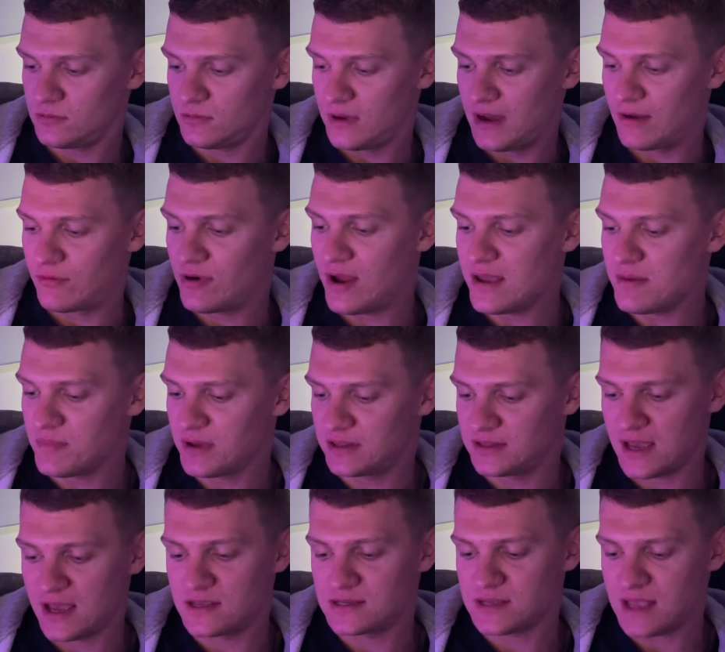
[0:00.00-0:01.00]
I rate my
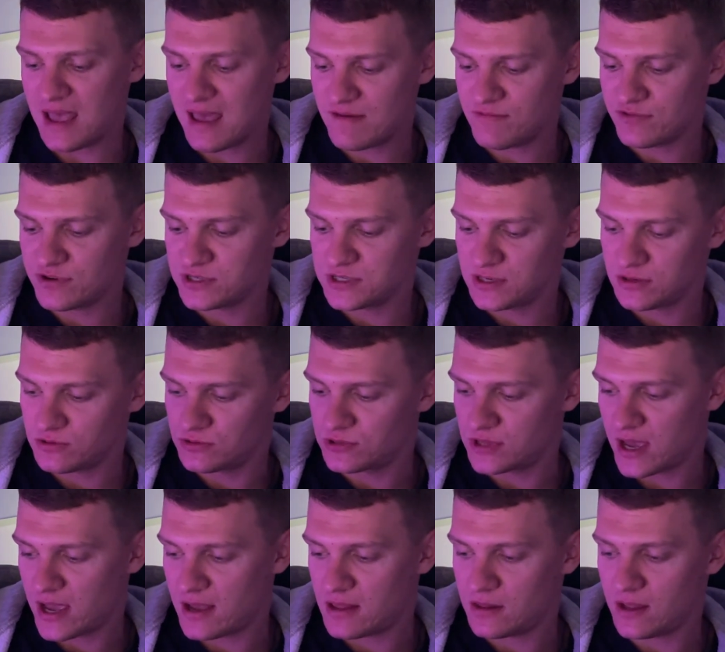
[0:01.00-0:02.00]
days every single
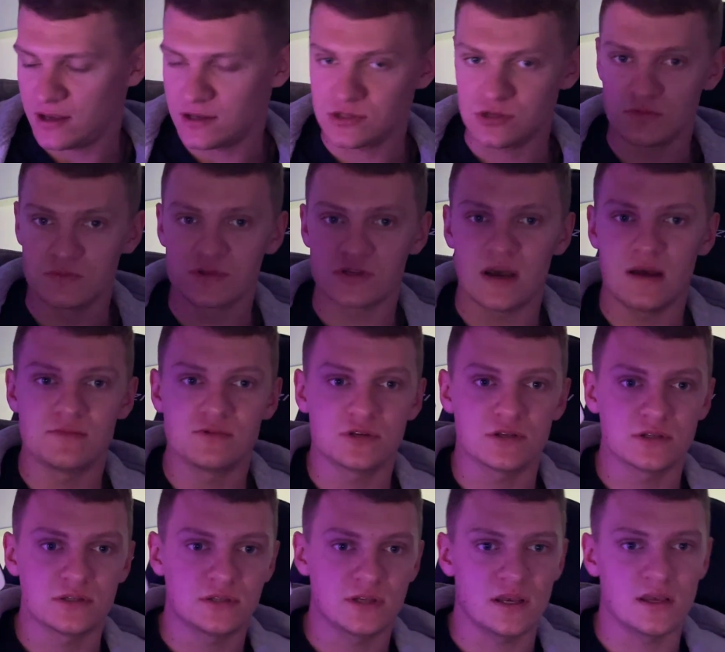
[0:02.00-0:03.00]
day. Like, sometimes you
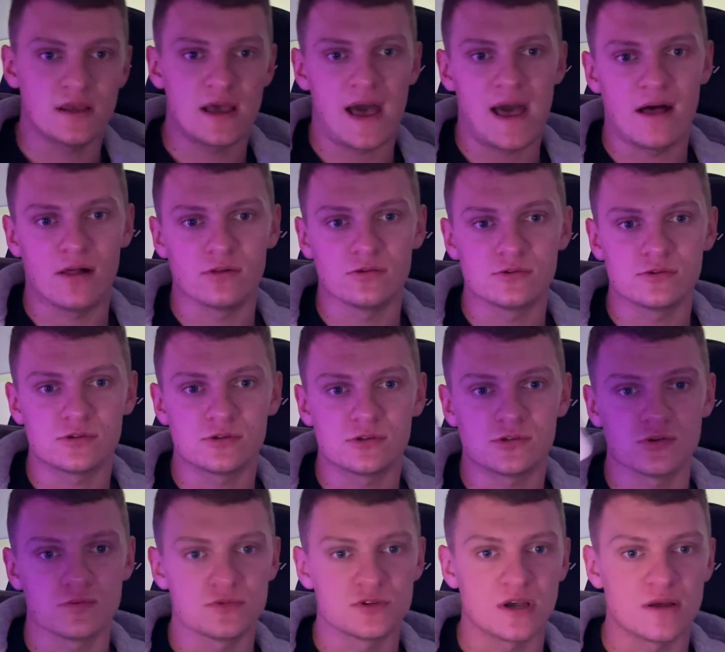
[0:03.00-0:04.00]
can see L's,
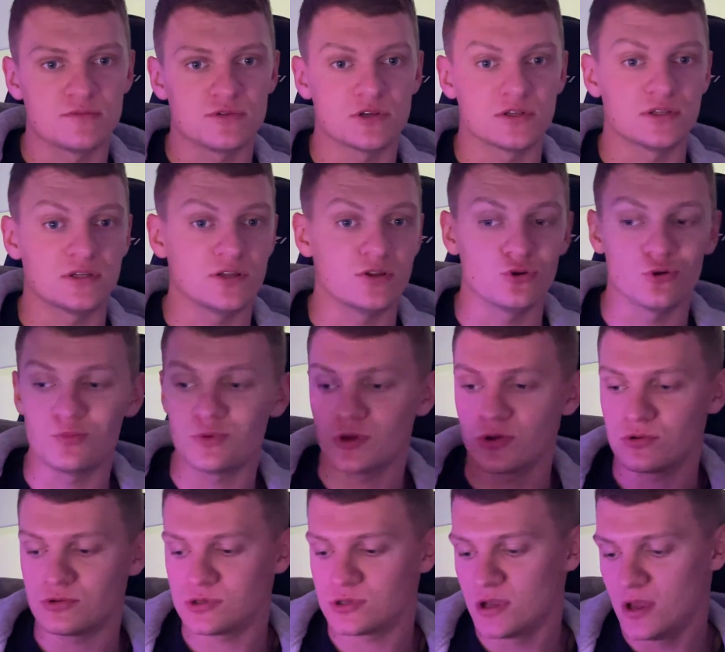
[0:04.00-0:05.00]
sometimes you can see
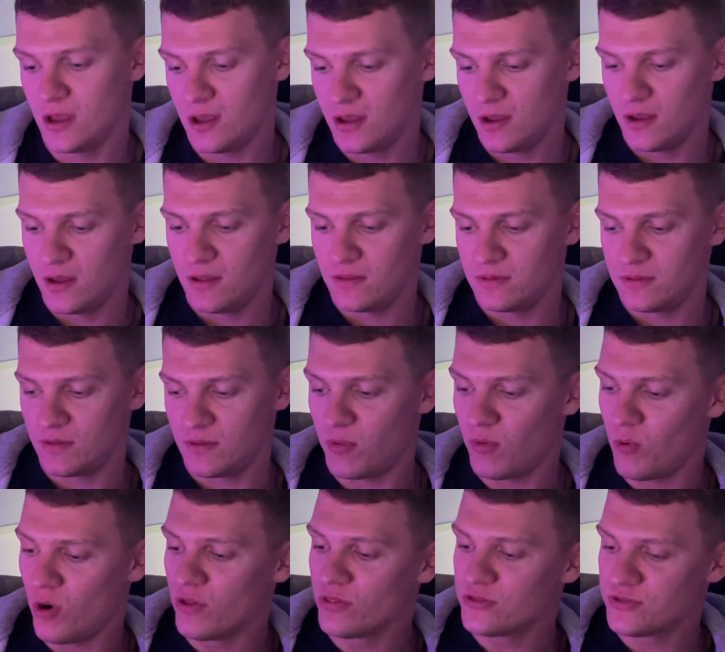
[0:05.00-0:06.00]
W's. The
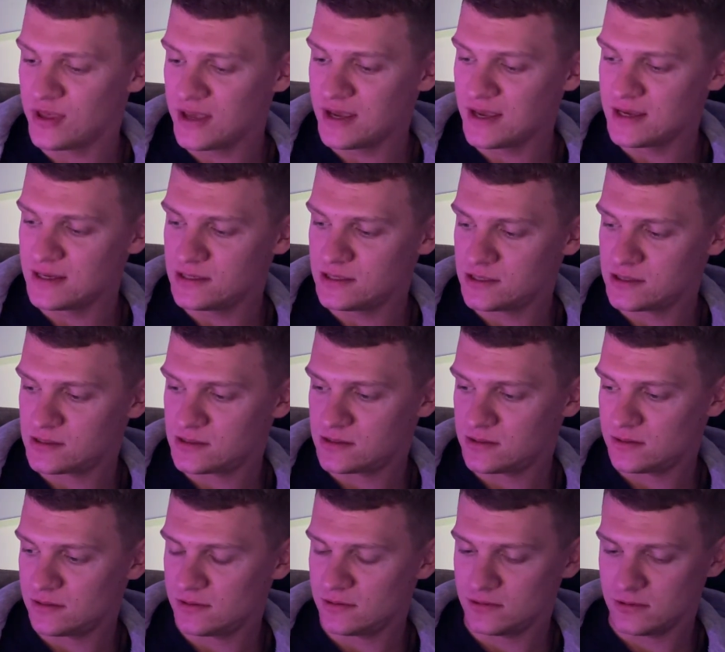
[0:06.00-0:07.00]
one thing is,
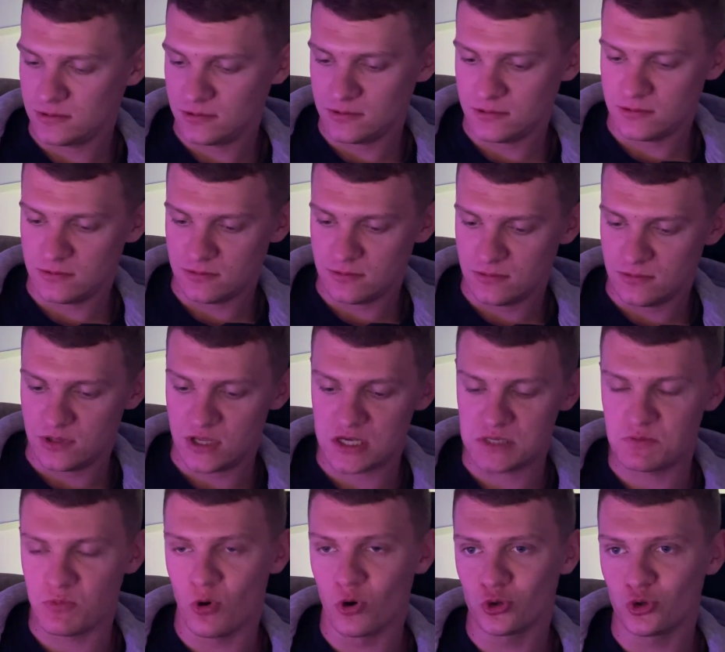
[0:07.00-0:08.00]

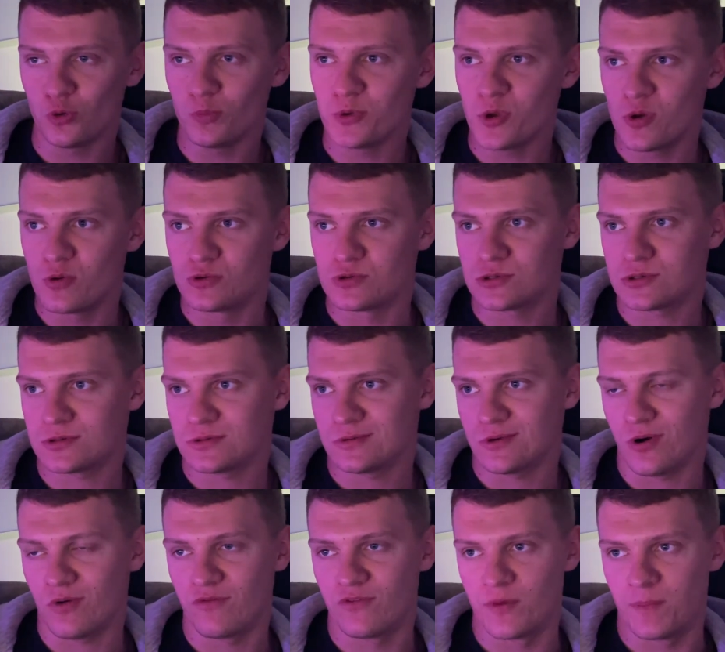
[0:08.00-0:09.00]
there's more W's
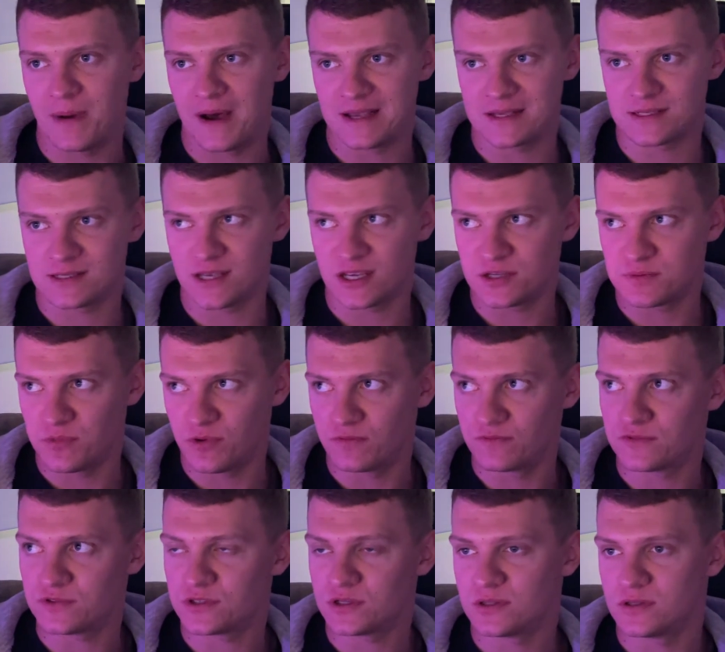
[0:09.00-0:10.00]
over the past 6
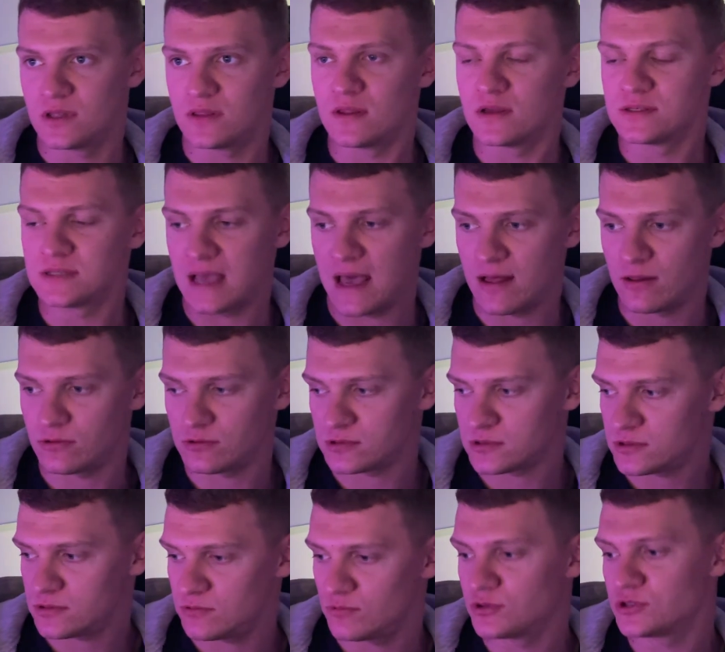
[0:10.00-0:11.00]
months than there's
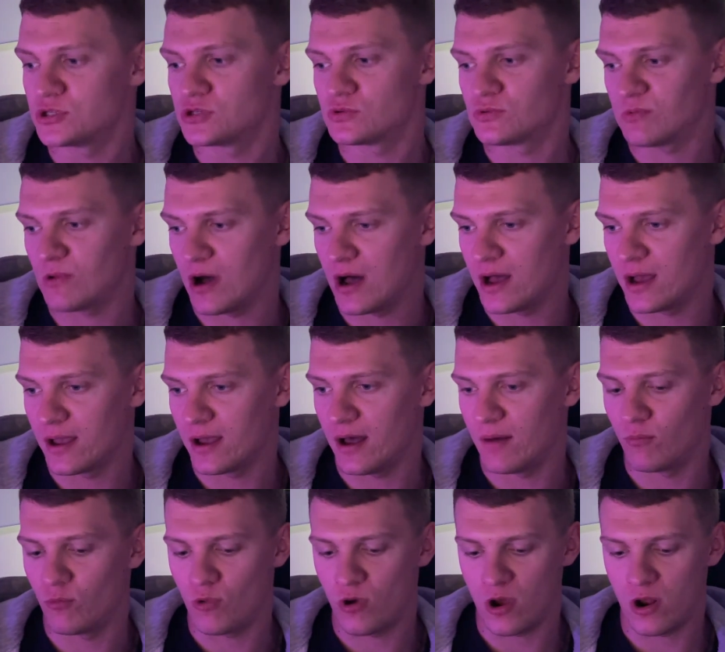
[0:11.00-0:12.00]
L's, which is why
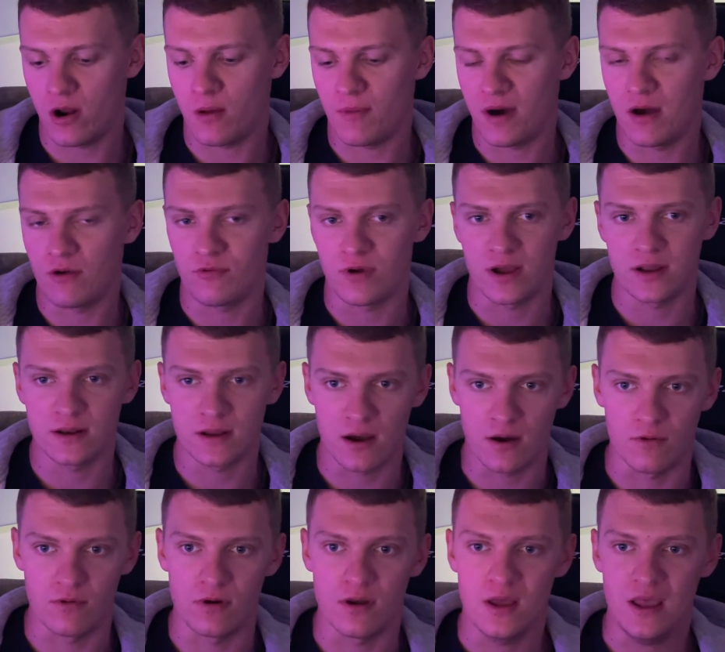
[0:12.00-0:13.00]
I'm where I'm at right
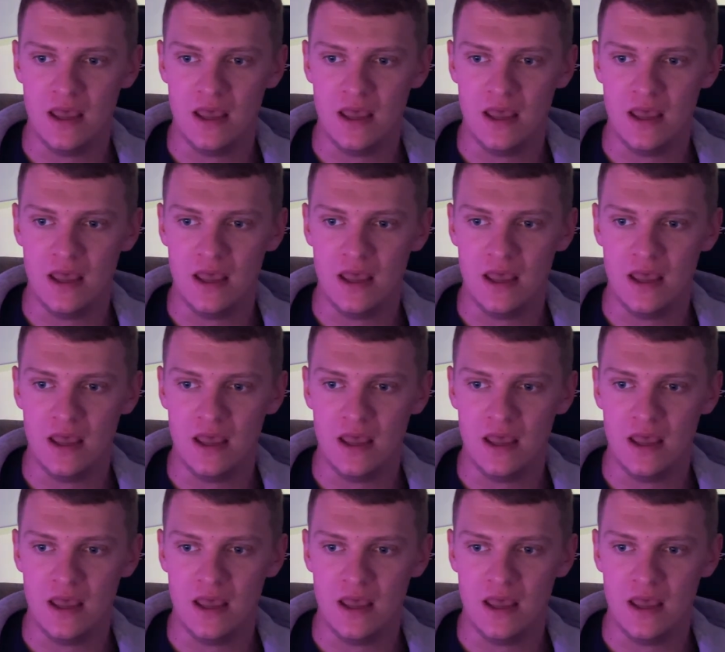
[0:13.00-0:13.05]
now,